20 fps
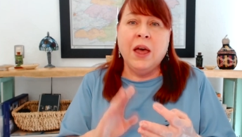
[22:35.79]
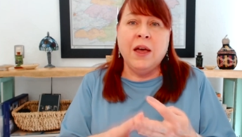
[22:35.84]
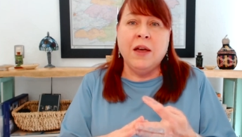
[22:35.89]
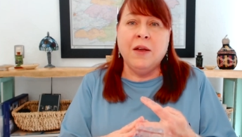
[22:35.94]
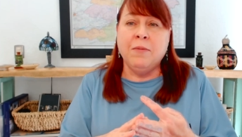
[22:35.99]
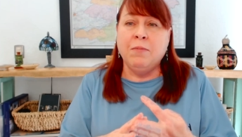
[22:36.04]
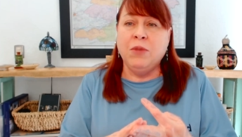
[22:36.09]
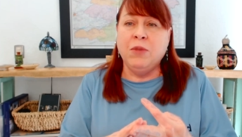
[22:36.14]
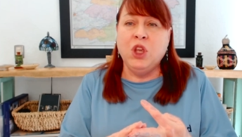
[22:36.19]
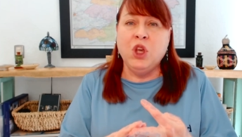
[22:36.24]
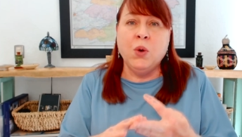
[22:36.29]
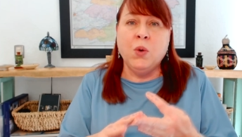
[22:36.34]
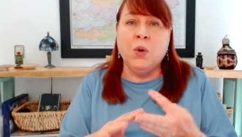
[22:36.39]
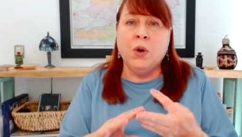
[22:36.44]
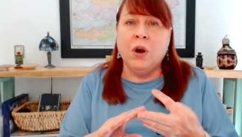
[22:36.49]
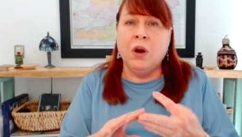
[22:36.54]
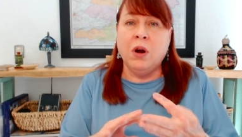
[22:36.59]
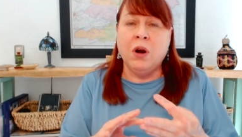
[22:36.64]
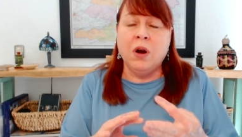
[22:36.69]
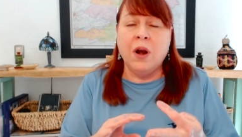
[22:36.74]
um,
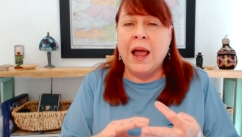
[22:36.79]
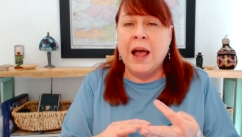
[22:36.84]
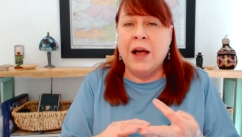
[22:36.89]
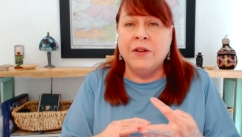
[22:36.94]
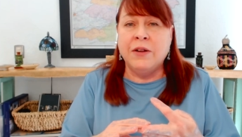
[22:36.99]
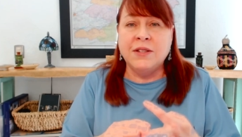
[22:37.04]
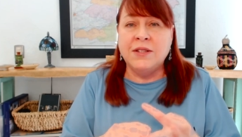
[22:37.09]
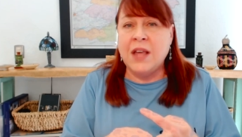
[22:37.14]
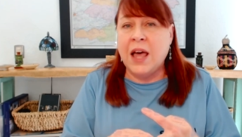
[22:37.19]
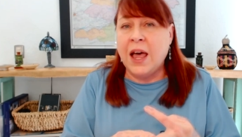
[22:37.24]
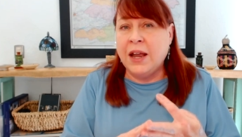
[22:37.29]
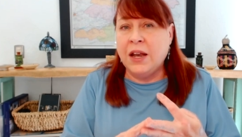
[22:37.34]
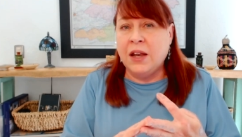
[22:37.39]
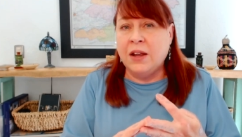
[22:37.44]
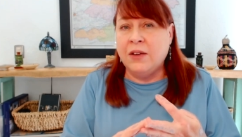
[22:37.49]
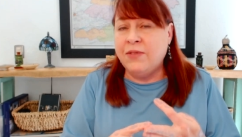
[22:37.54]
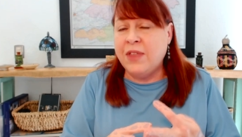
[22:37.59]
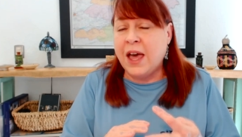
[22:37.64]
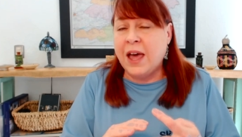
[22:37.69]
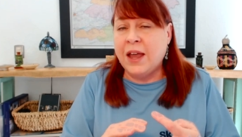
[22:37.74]
you are outside
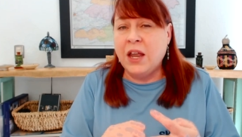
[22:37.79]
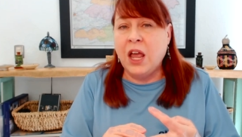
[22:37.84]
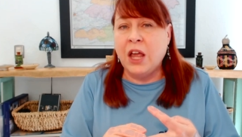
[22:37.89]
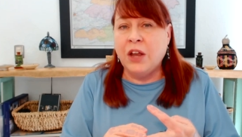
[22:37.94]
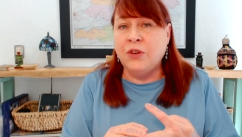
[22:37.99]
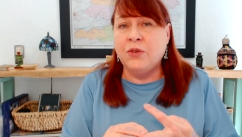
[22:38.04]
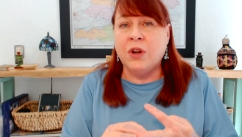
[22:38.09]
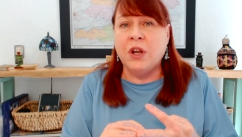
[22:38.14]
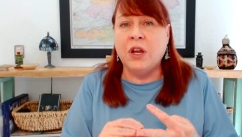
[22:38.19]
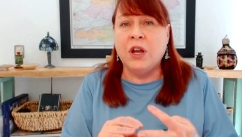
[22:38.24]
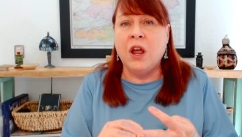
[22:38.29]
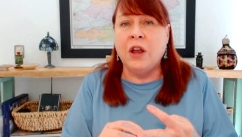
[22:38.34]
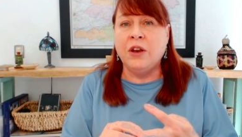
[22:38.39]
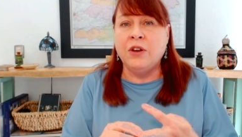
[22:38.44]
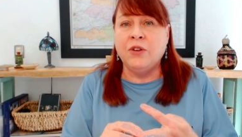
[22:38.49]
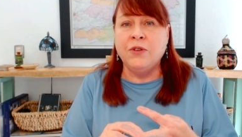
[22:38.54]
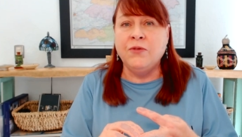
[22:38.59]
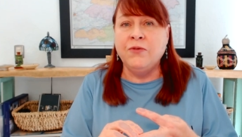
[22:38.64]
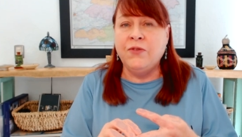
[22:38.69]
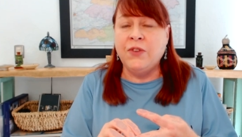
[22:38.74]
of that one hundred, one
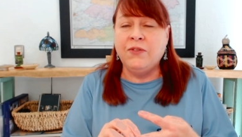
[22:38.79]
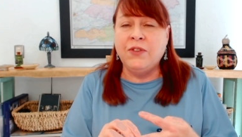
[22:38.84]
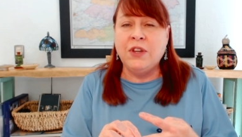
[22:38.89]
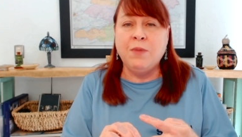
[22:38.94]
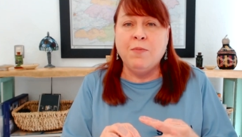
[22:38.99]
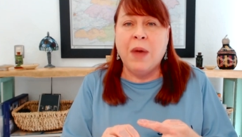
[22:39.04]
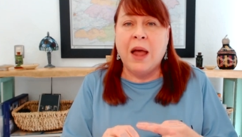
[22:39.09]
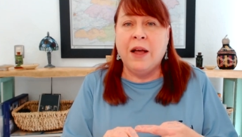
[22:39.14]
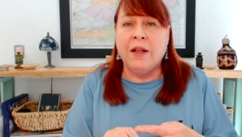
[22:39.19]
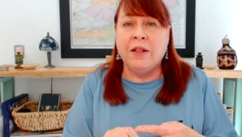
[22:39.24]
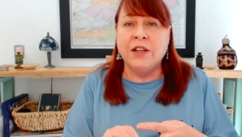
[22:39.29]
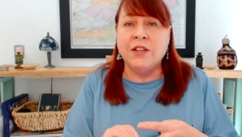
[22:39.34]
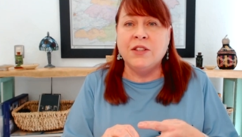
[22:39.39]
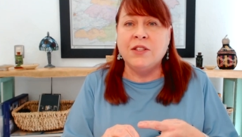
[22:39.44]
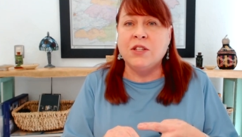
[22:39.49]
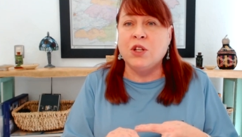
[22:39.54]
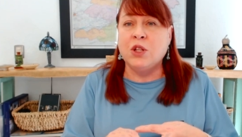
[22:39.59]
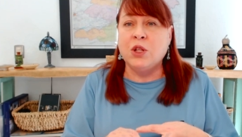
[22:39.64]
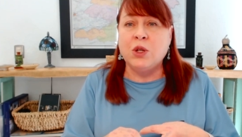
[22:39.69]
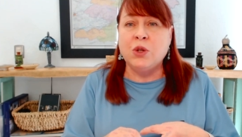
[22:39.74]
hundred fifty mile
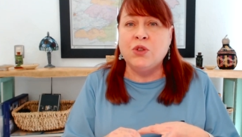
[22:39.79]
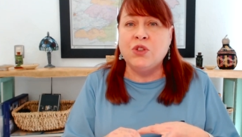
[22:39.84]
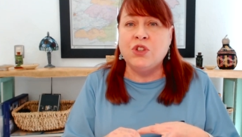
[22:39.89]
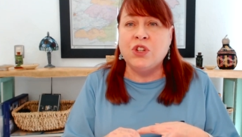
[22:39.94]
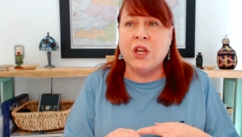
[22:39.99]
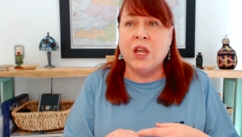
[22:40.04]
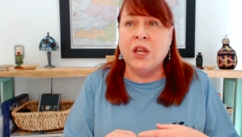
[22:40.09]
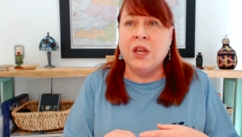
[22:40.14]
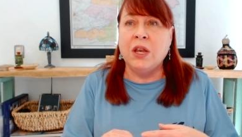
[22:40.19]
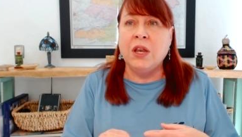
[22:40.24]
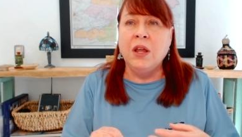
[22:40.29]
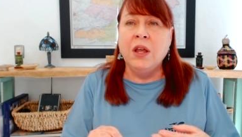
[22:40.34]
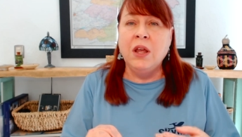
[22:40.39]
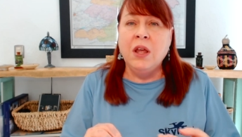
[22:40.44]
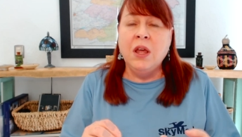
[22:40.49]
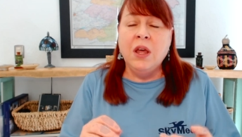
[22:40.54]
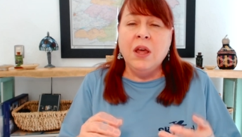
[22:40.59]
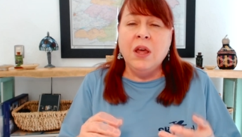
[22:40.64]
exclusion.